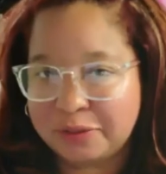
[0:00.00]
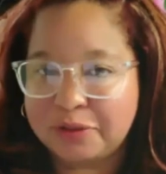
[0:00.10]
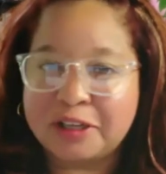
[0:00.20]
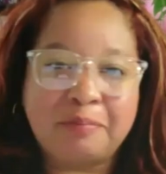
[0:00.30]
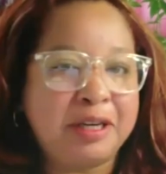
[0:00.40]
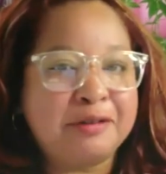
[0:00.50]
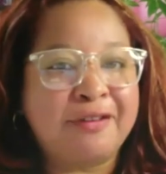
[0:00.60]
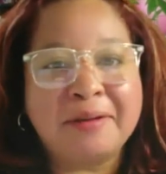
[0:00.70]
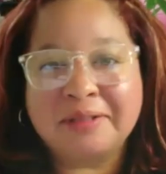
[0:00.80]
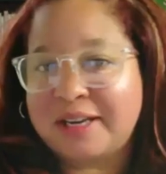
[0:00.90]
like picture
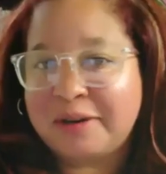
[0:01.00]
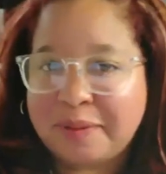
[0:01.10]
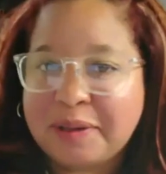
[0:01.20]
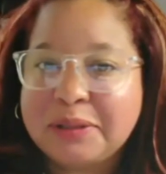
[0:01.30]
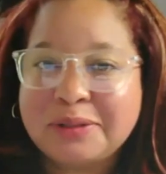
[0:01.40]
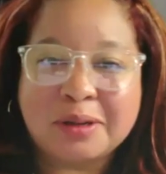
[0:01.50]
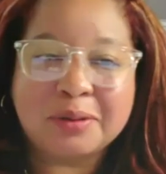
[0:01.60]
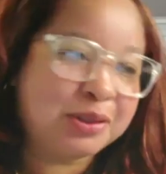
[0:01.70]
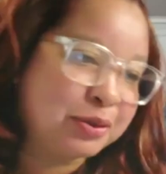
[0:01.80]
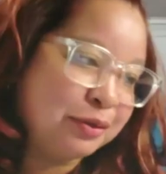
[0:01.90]
frame, centerpiece. I
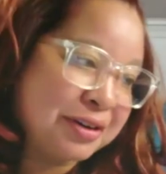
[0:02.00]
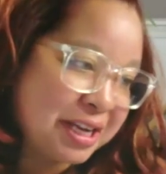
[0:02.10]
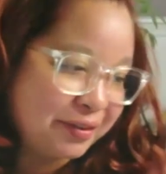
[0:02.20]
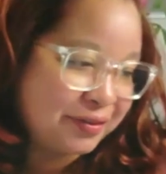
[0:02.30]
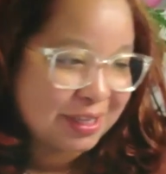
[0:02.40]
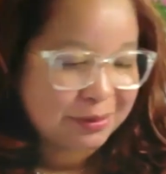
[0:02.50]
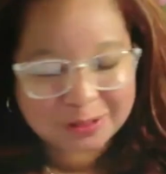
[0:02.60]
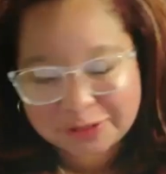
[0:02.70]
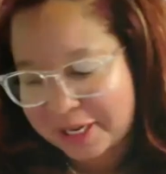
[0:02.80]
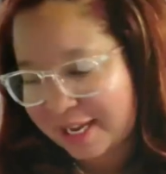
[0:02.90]
was doing reefs. I was
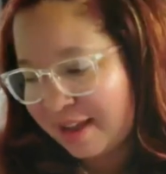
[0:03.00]
doing,